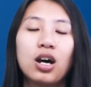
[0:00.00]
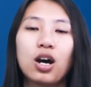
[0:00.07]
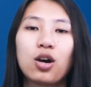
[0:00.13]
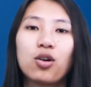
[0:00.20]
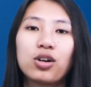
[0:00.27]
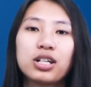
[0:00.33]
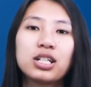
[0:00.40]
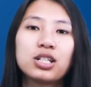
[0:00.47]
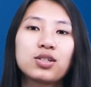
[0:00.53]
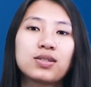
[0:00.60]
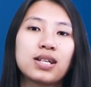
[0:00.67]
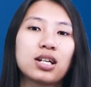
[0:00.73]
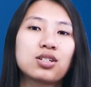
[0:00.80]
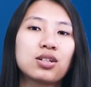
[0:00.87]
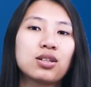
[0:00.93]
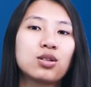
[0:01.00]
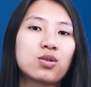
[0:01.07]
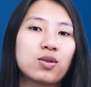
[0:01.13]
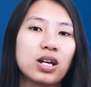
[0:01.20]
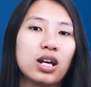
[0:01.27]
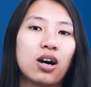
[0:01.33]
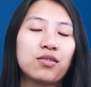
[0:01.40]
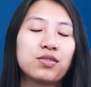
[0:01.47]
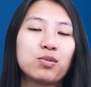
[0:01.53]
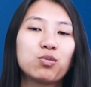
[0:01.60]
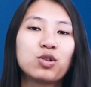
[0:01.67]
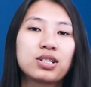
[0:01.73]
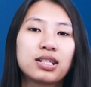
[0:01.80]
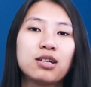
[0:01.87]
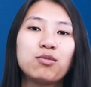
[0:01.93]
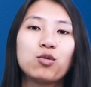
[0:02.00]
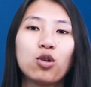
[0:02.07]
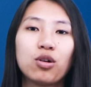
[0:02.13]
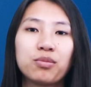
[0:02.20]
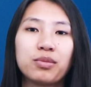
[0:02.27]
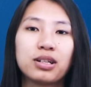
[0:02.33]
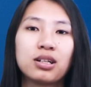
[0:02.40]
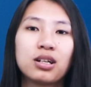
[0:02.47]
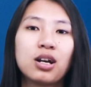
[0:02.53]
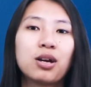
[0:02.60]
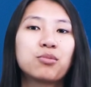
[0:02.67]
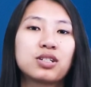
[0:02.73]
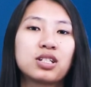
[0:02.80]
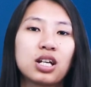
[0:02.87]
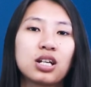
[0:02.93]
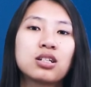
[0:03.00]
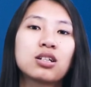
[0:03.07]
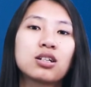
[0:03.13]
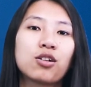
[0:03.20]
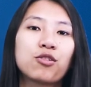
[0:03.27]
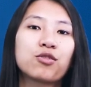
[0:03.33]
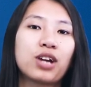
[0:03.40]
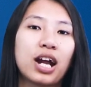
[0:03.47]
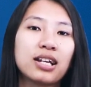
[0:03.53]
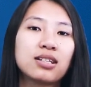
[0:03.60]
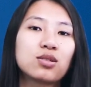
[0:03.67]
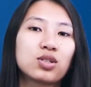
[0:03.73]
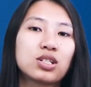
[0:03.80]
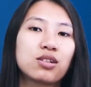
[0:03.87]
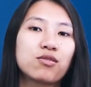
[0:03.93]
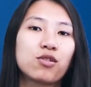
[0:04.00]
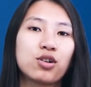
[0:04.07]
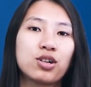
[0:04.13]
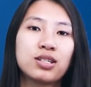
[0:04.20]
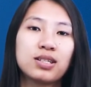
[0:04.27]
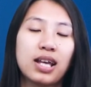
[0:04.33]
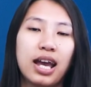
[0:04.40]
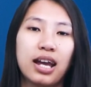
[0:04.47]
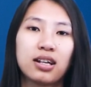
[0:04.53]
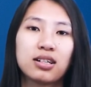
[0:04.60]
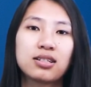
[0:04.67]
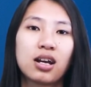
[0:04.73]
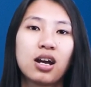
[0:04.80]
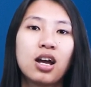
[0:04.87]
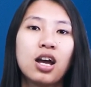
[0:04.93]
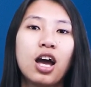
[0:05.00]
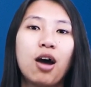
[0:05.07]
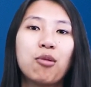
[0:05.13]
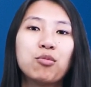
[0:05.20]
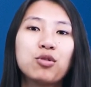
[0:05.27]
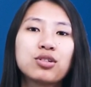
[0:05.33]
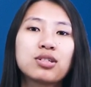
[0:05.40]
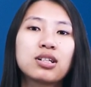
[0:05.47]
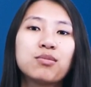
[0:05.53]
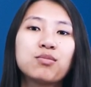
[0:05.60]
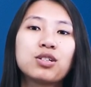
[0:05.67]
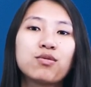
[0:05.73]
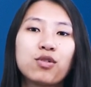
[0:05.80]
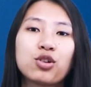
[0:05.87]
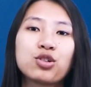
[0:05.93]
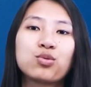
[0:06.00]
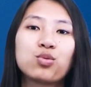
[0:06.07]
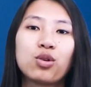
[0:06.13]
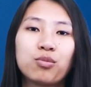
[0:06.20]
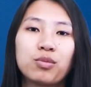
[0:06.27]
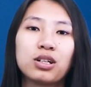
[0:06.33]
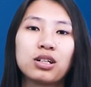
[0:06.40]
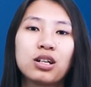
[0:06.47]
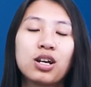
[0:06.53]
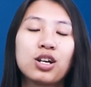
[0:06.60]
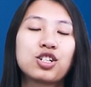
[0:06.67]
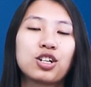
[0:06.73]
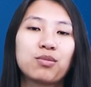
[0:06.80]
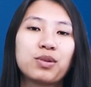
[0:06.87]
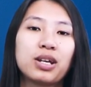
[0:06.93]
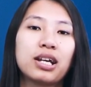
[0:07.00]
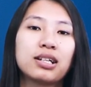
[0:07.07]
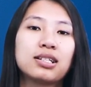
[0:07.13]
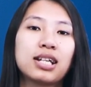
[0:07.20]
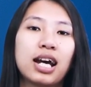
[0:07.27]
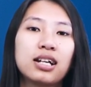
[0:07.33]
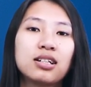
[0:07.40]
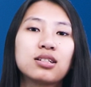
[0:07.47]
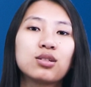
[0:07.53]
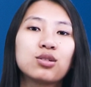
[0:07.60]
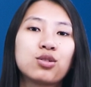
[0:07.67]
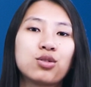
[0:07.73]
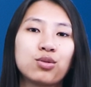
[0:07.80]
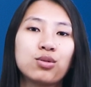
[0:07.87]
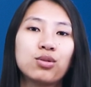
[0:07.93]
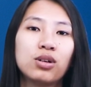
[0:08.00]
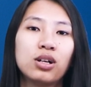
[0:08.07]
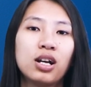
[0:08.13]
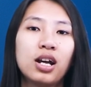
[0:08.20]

According to Section 3 of the Muslim Women Protection of Rights on Divorce Act, a Muslim divorced woman shall be entitled to